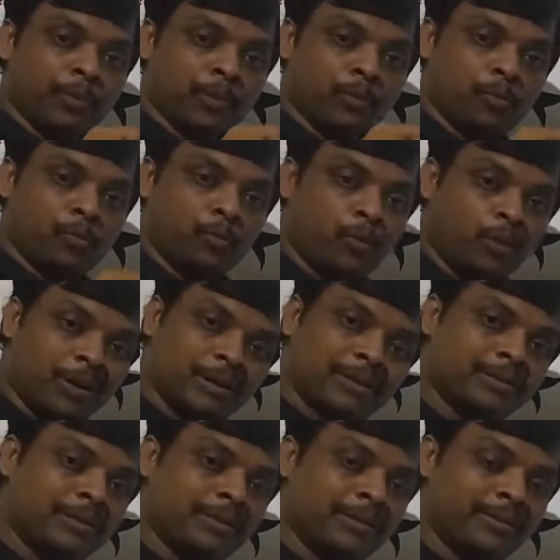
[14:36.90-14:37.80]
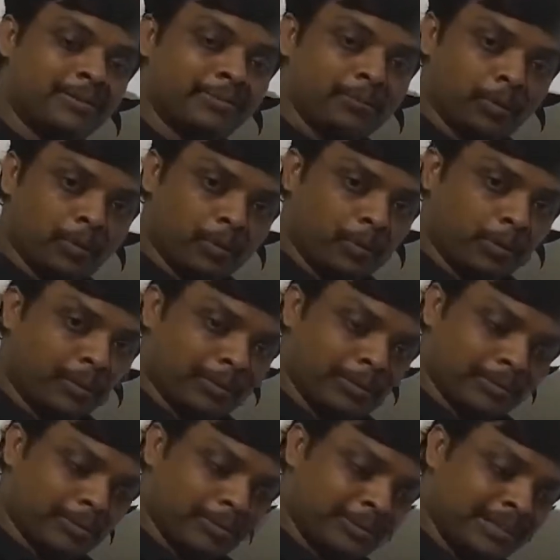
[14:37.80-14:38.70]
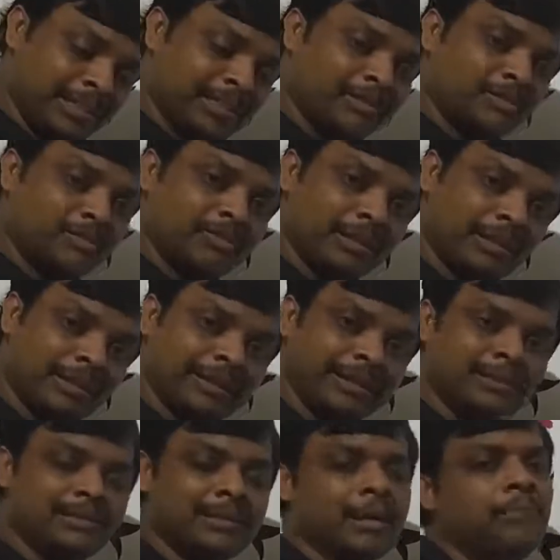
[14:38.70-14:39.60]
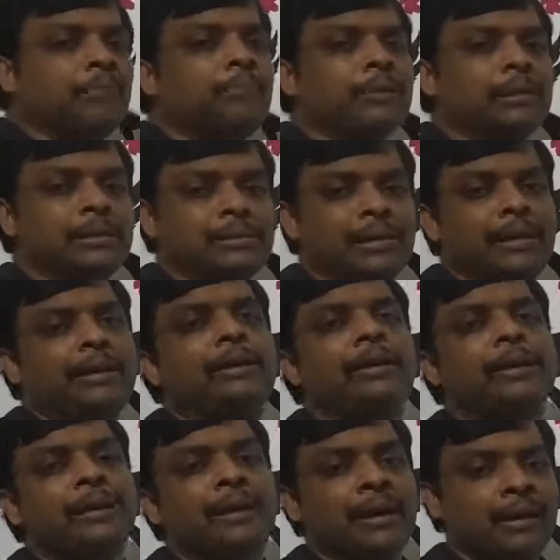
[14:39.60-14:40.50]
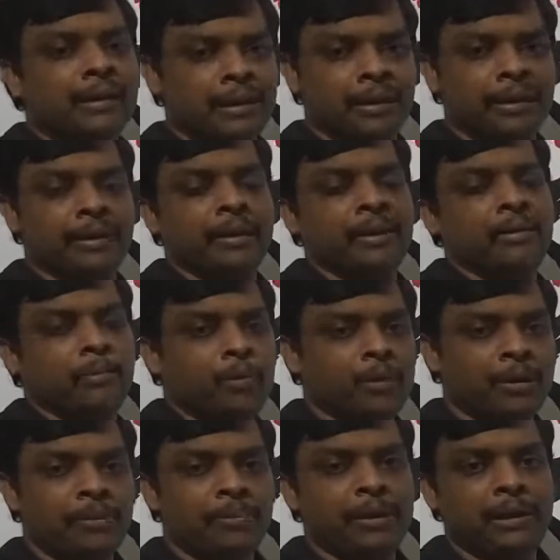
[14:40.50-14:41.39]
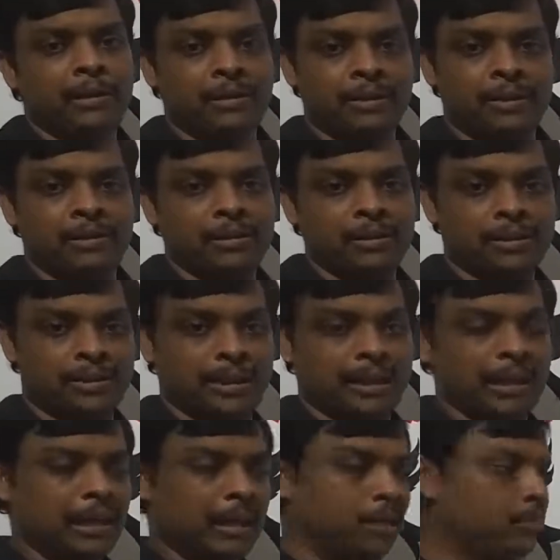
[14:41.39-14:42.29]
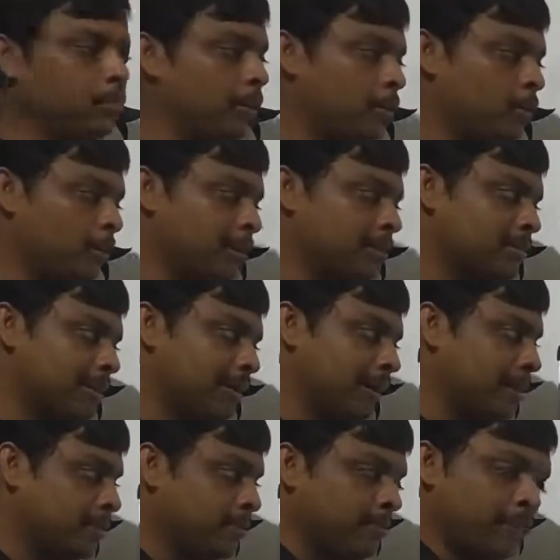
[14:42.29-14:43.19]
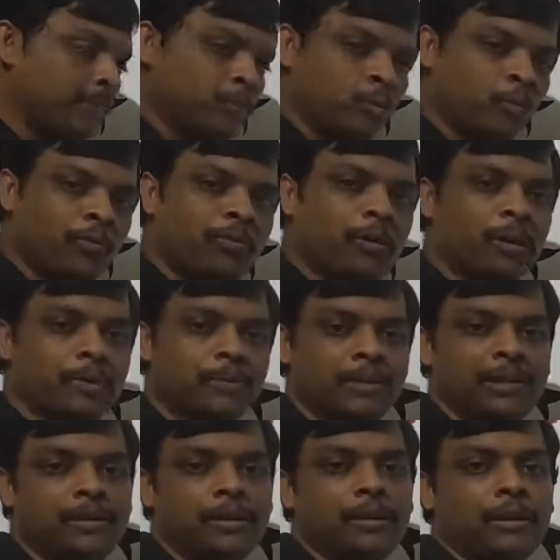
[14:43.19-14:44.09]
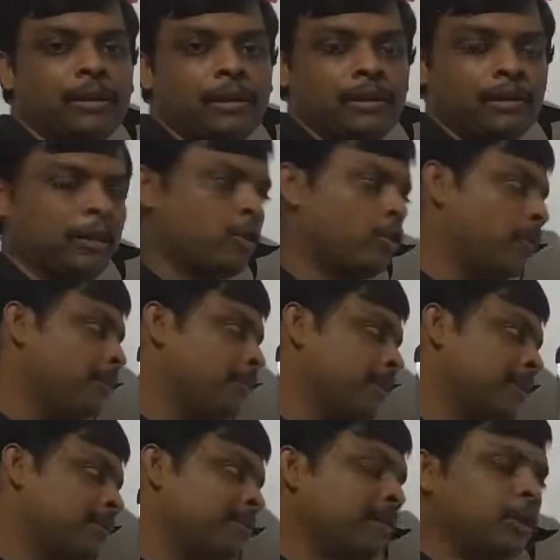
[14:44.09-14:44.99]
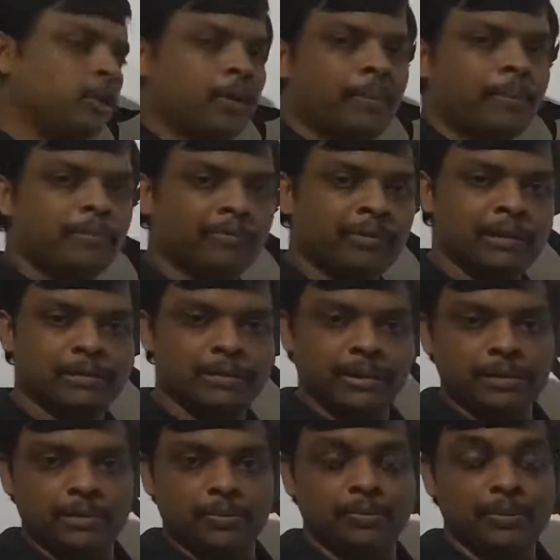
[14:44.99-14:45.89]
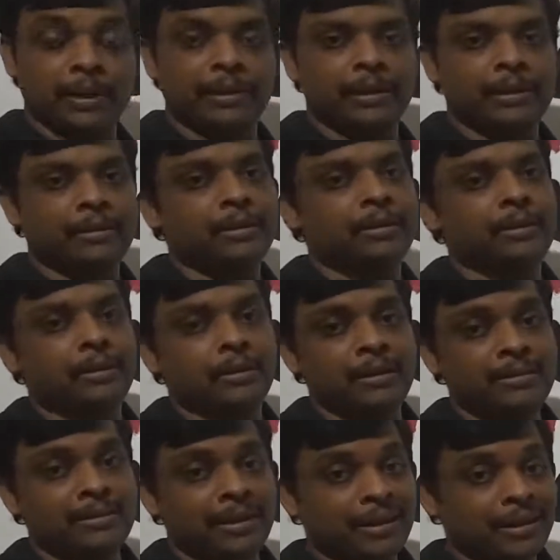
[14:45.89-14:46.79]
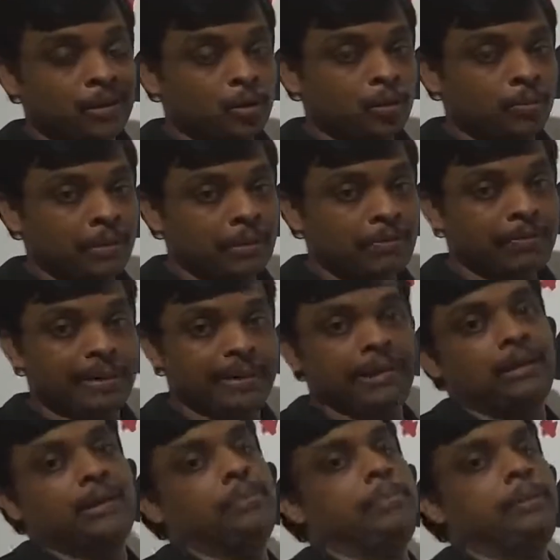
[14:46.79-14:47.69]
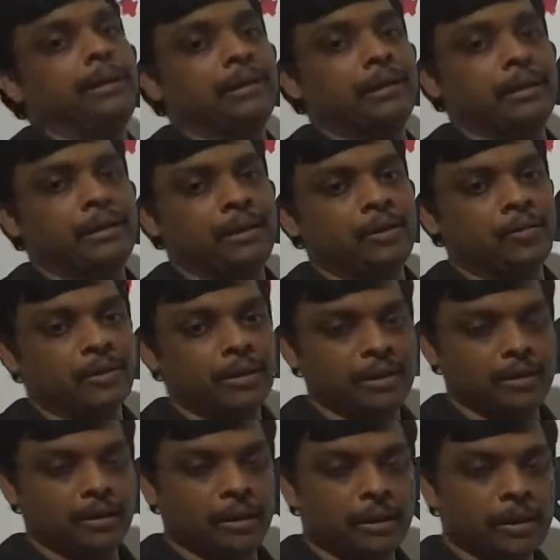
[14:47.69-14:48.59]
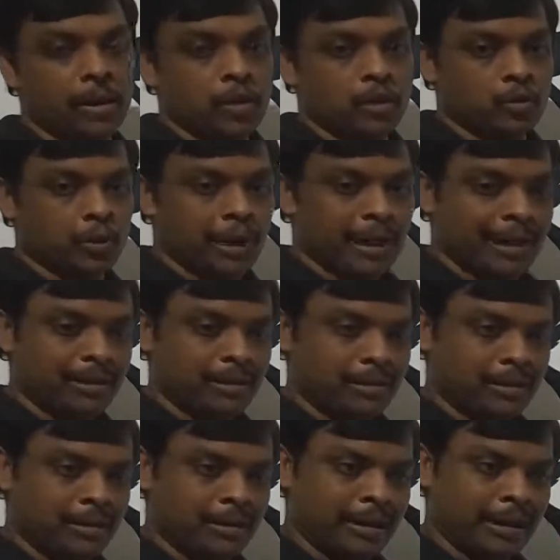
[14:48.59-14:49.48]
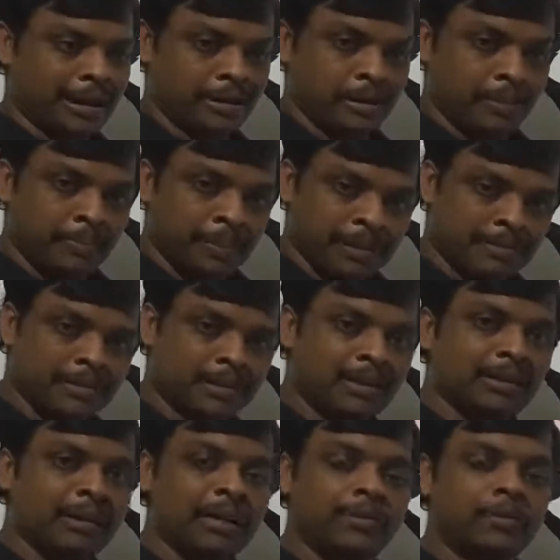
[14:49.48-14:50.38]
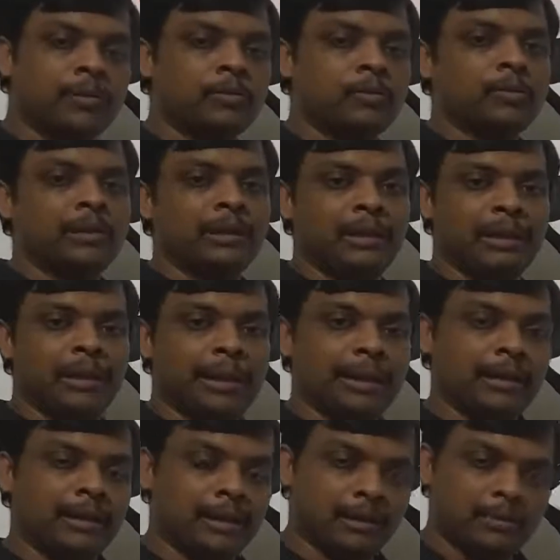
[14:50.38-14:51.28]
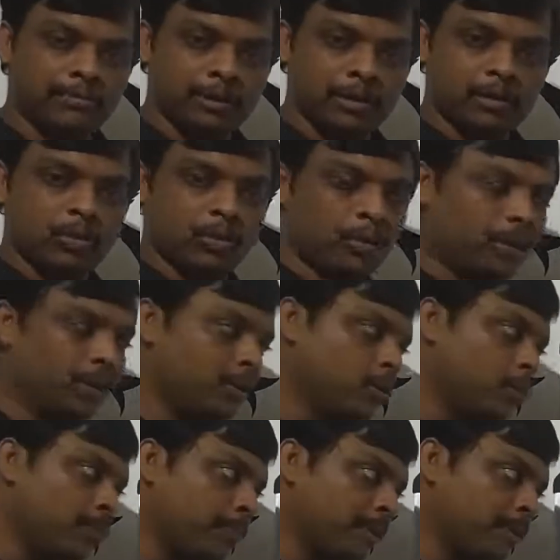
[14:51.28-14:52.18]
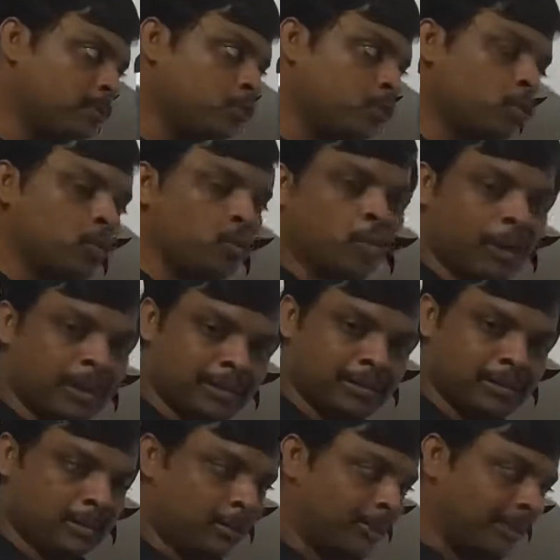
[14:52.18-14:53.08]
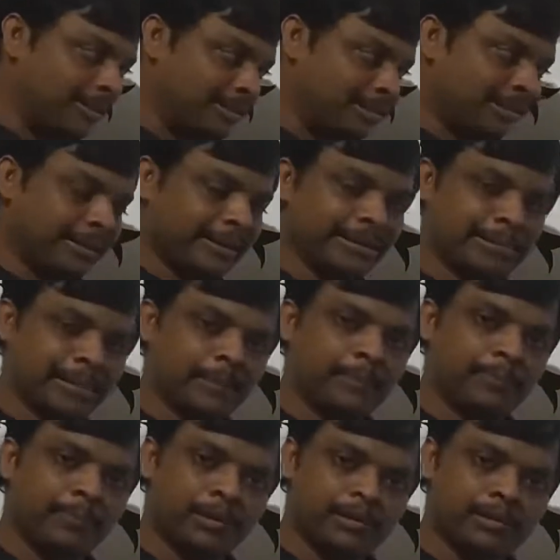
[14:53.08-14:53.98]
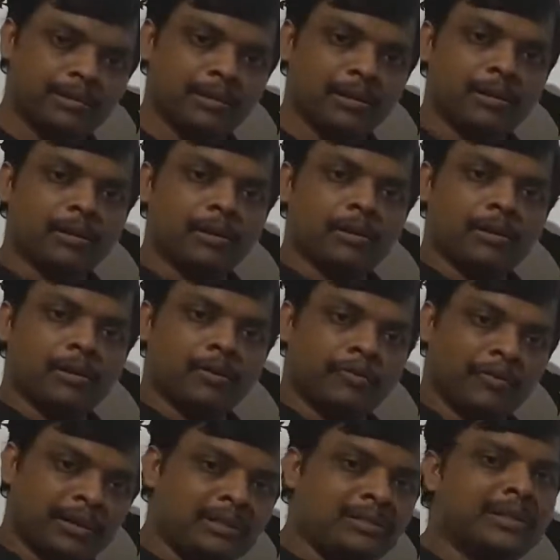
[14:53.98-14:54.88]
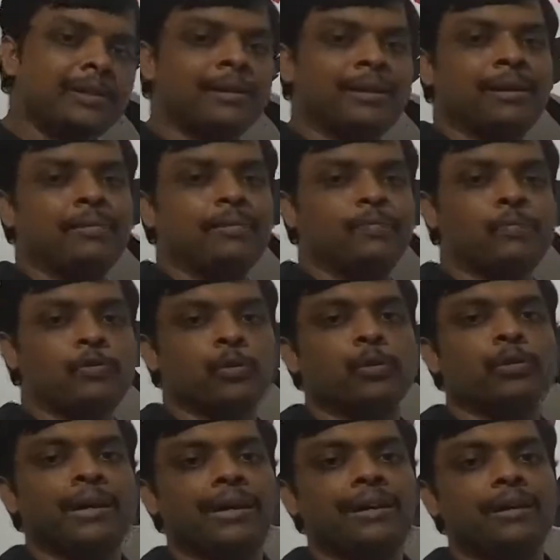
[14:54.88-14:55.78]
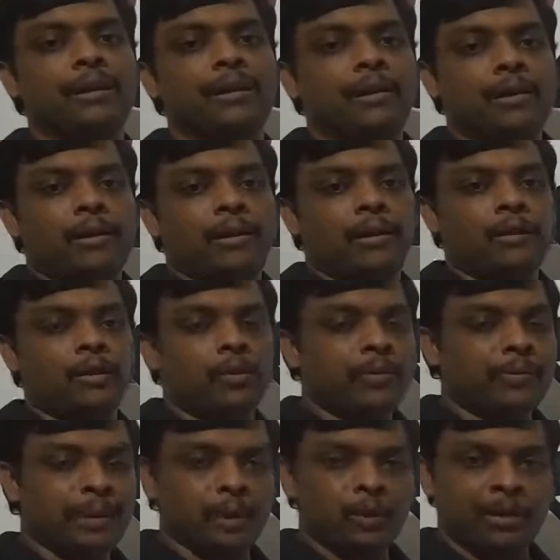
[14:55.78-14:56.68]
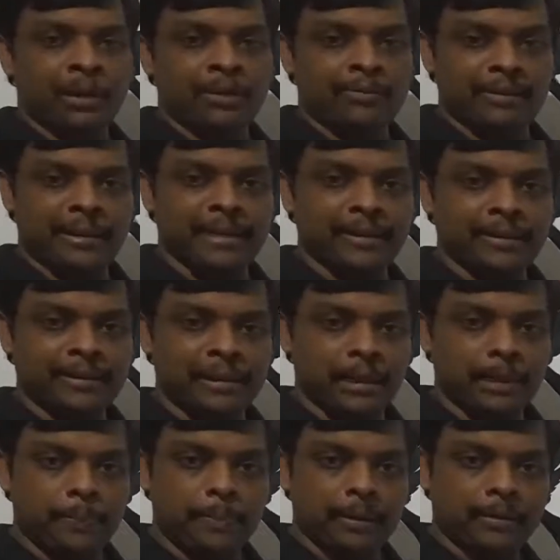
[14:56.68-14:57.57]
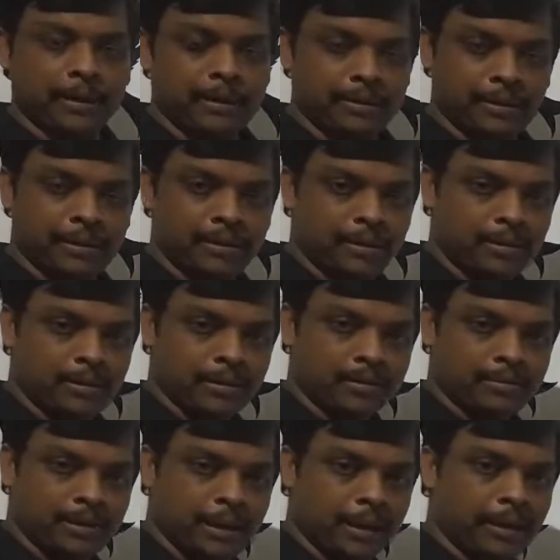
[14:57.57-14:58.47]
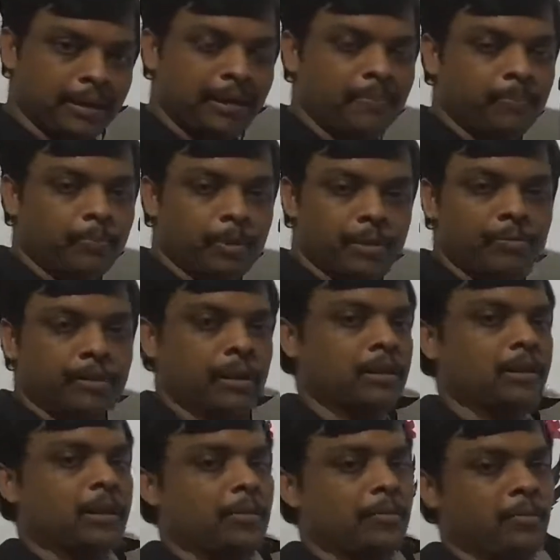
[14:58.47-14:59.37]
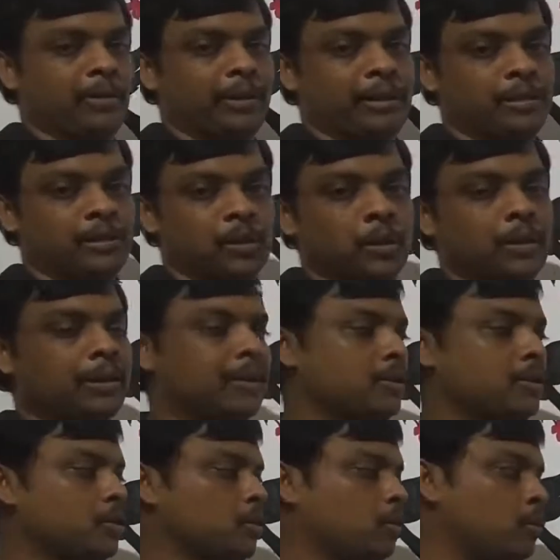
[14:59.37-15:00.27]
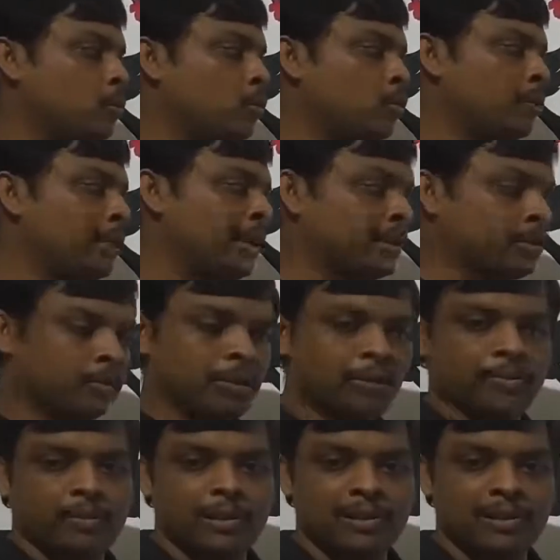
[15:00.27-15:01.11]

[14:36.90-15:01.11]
watch these three examples again and again for better understanding, because as we move forward the complexity of questions may get increased and you may find difficulty. Okay, so at the basic level only I request you all to please do watch all three examples once again, so that you will not find any difficulty in understanding further points. Okay, so that's all for